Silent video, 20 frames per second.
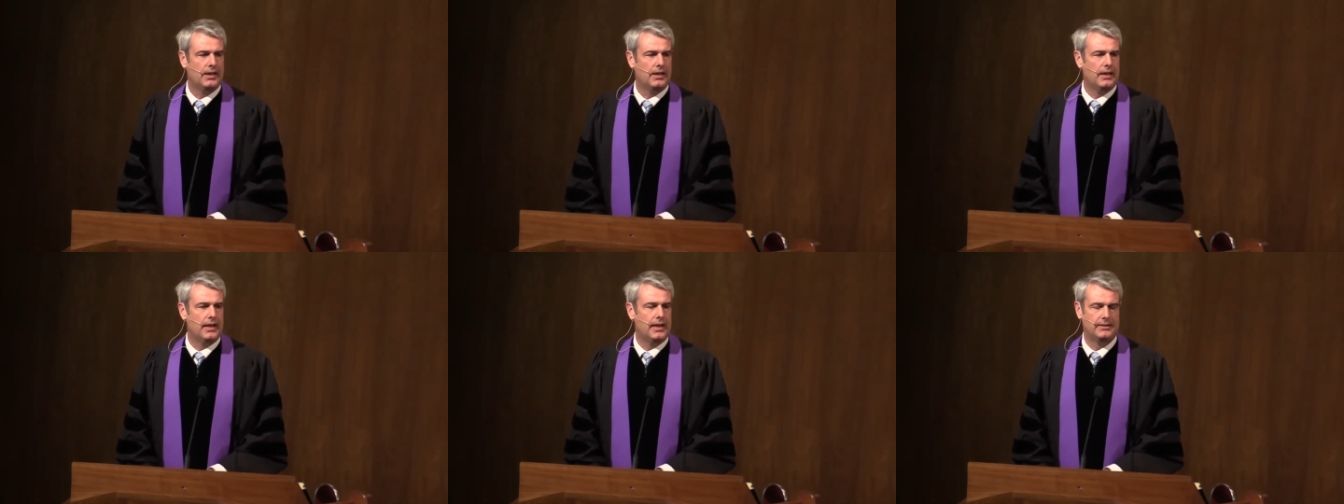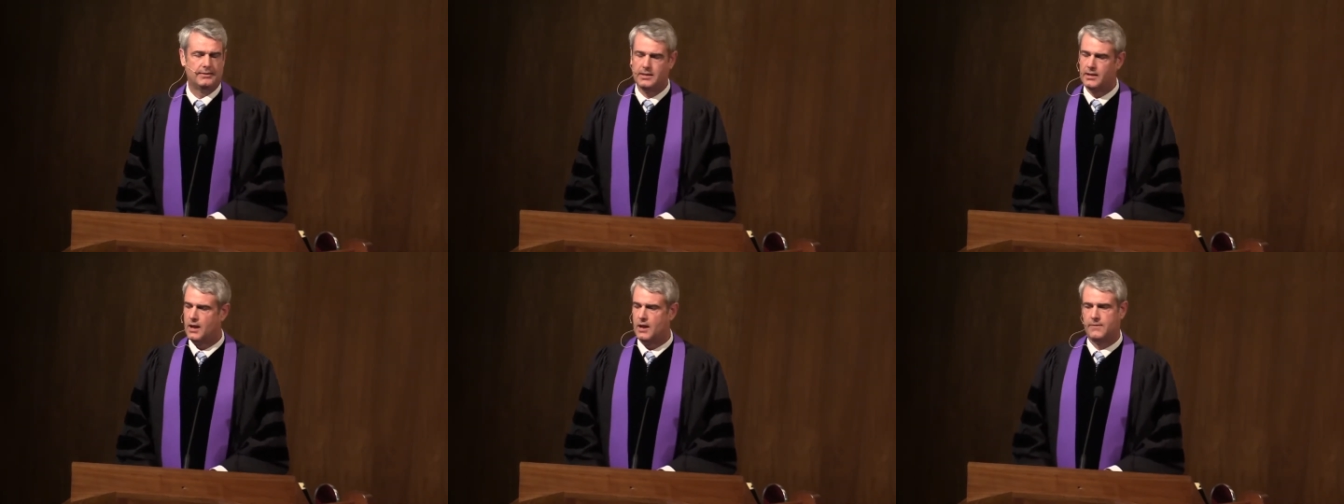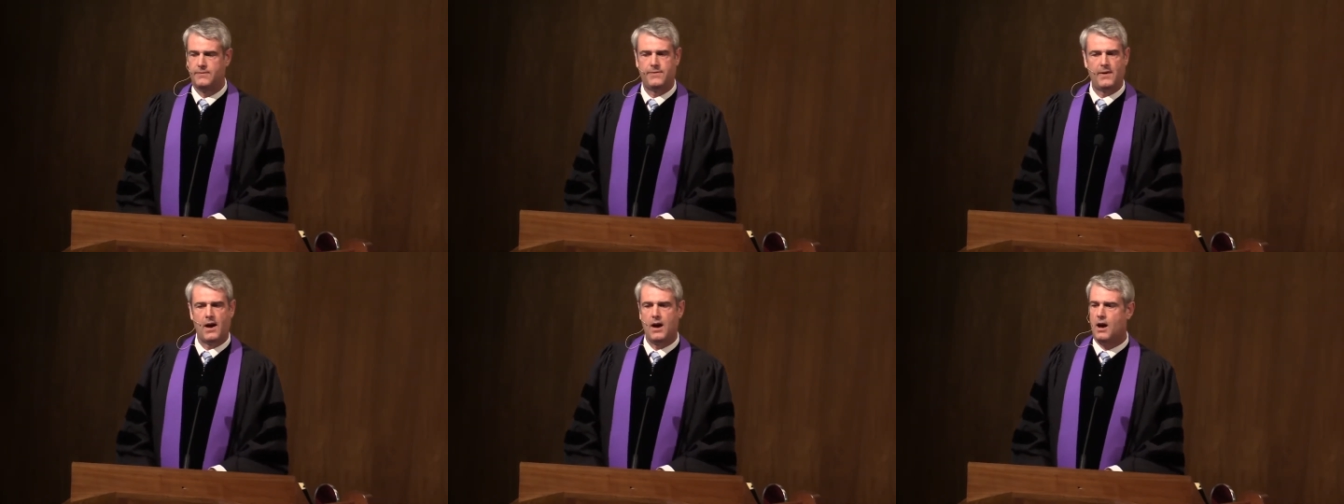is in a
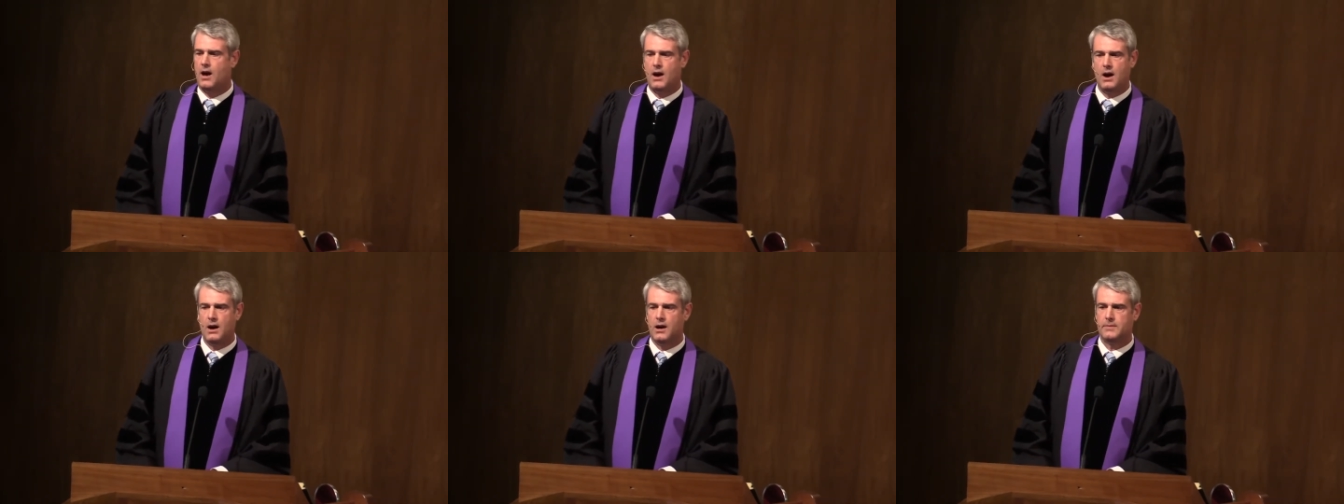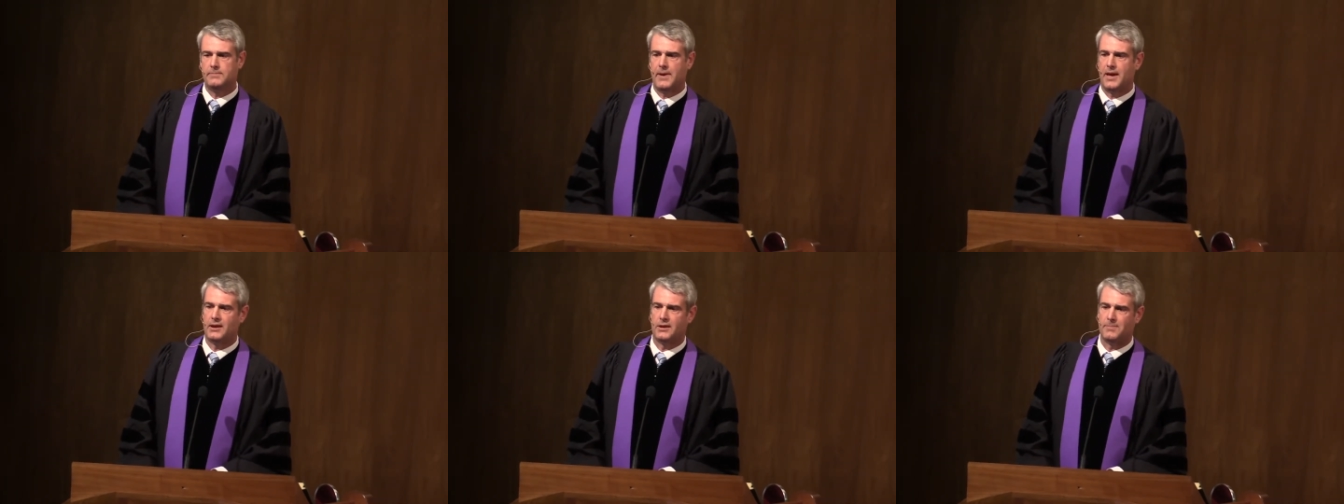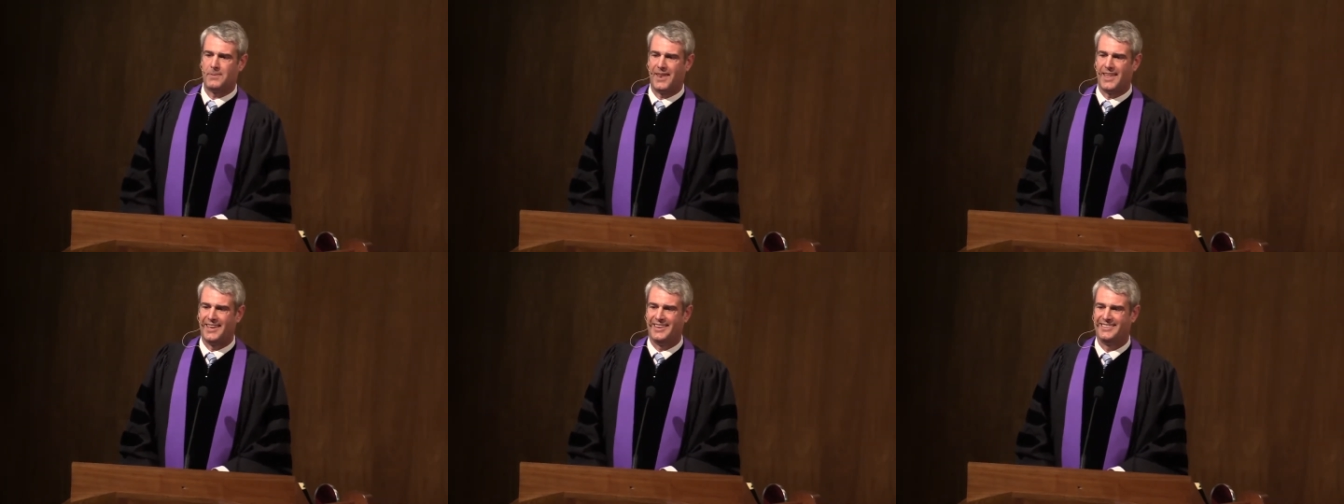far better
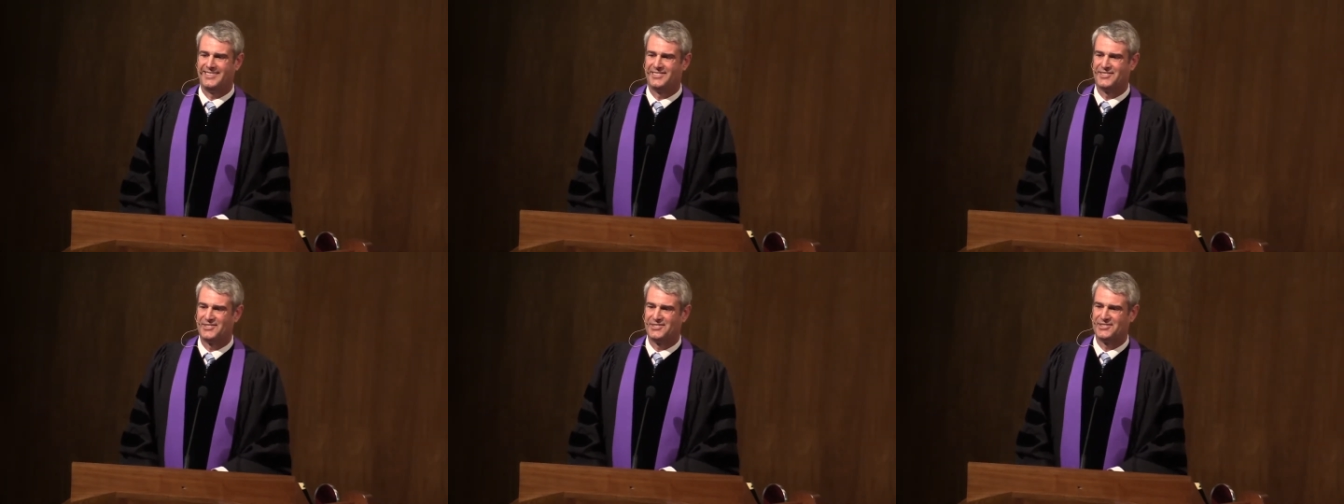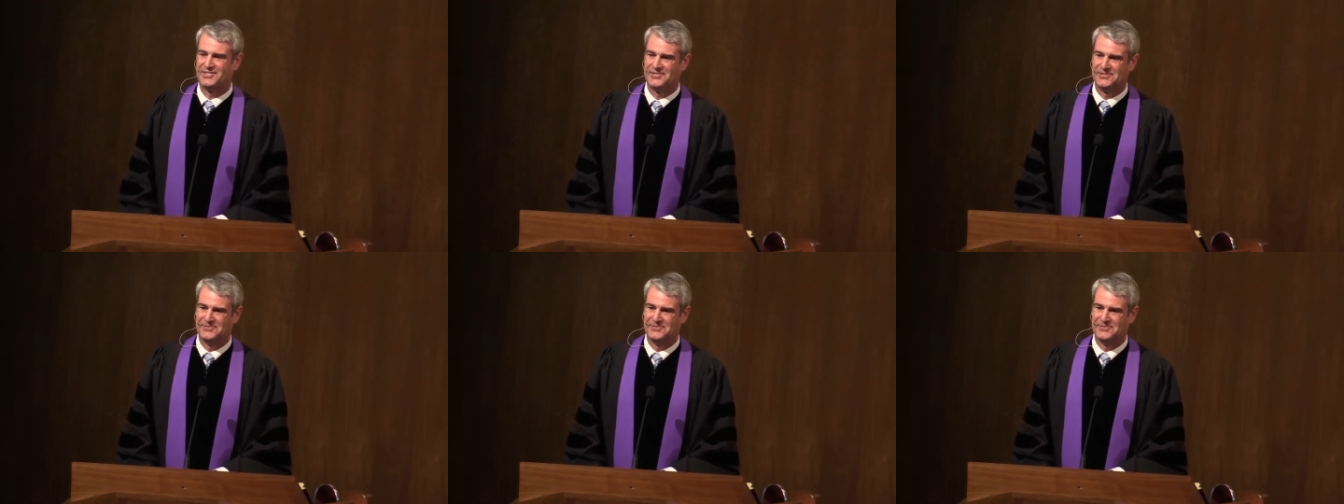place.